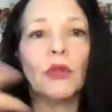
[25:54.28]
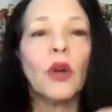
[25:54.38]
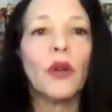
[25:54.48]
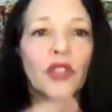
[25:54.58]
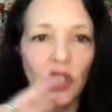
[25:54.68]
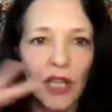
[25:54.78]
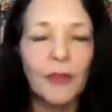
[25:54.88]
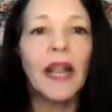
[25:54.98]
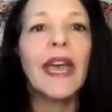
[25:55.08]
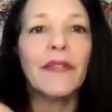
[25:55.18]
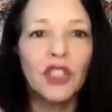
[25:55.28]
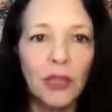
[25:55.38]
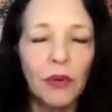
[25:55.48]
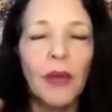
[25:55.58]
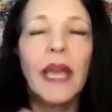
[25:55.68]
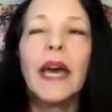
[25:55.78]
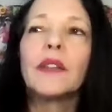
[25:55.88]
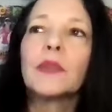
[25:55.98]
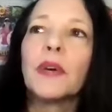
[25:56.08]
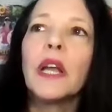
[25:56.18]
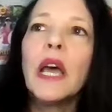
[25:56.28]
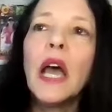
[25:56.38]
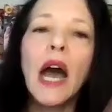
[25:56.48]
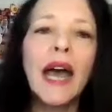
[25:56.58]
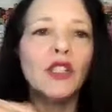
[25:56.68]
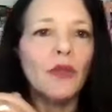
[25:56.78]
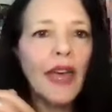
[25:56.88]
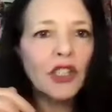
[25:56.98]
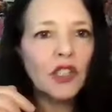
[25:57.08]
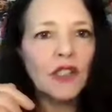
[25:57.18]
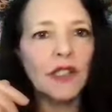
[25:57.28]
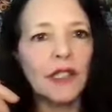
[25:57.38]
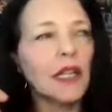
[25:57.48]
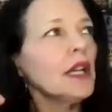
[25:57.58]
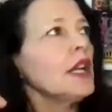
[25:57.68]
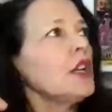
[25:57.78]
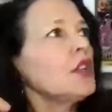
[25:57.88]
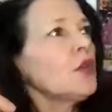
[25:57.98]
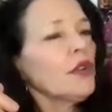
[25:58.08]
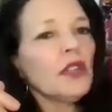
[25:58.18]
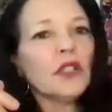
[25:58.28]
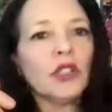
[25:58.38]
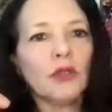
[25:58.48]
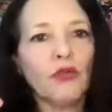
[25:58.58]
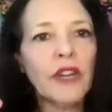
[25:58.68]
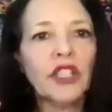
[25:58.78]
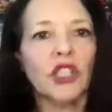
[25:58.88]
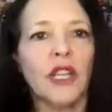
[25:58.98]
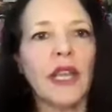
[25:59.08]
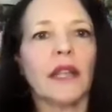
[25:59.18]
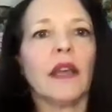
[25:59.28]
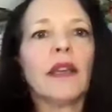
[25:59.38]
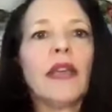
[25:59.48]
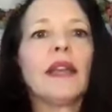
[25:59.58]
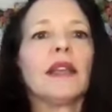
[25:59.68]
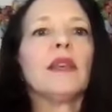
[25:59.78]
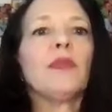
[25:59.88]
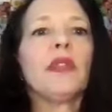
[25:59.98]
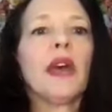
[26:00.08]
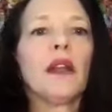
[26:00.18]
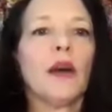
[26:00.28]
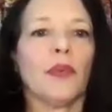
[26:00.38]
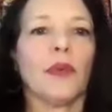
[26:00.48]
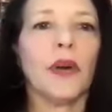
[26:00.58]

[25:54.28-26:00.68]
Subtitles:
go to the gym, and I have a gym in my house, but I do that just as a, reaching and again, keeping that upper